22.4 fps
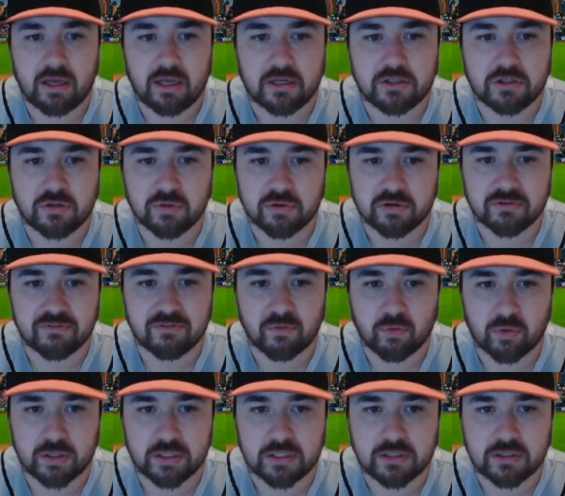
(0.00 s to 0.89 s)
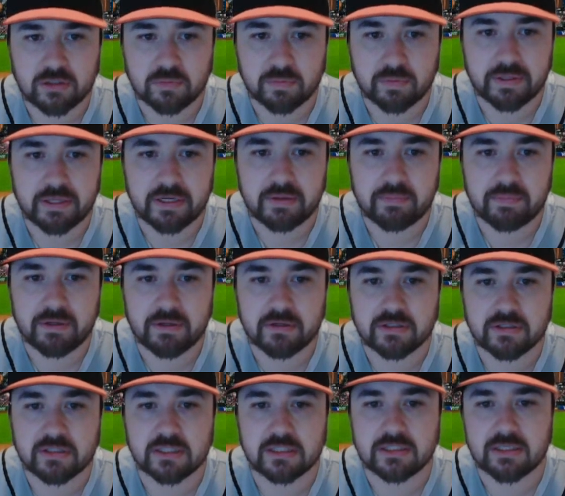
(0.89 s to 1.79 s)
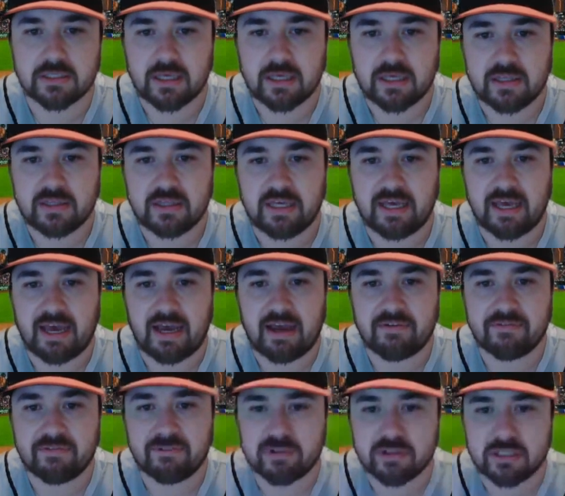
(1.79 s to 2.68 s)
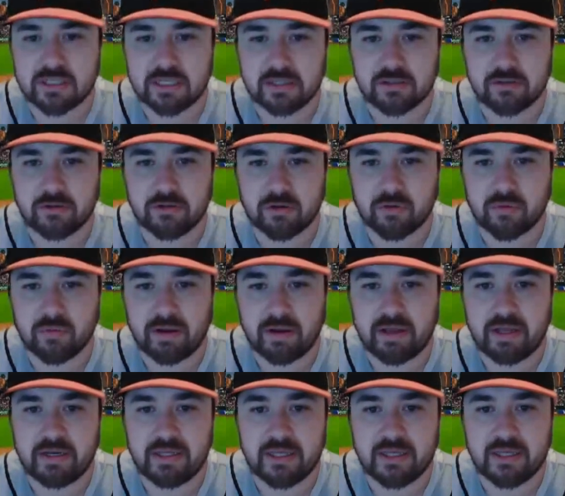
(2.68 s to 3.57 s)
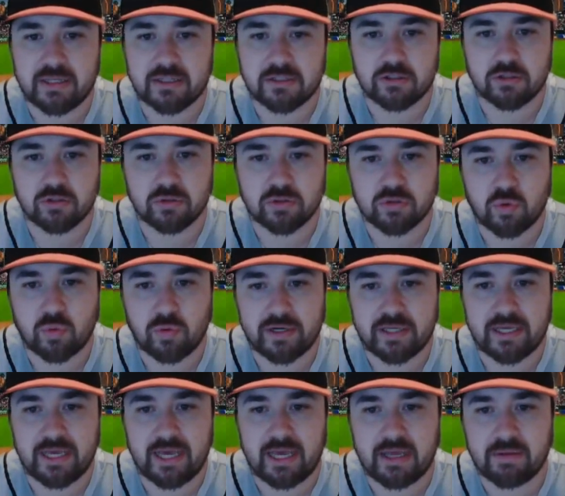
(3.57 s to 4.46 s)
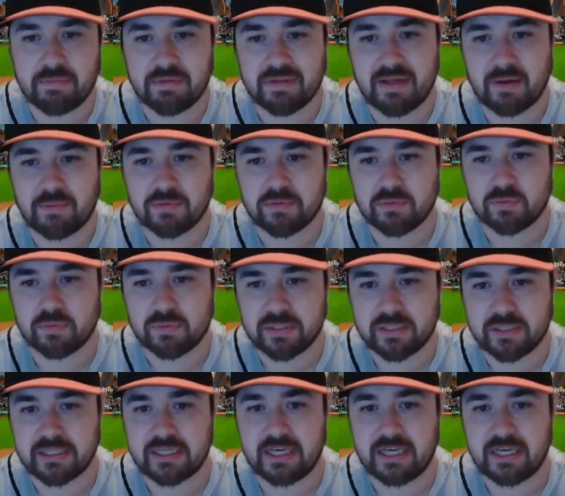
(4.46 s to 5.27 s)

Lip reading: 242 plate appearances. The average didn't look great. He hit 228, but that was really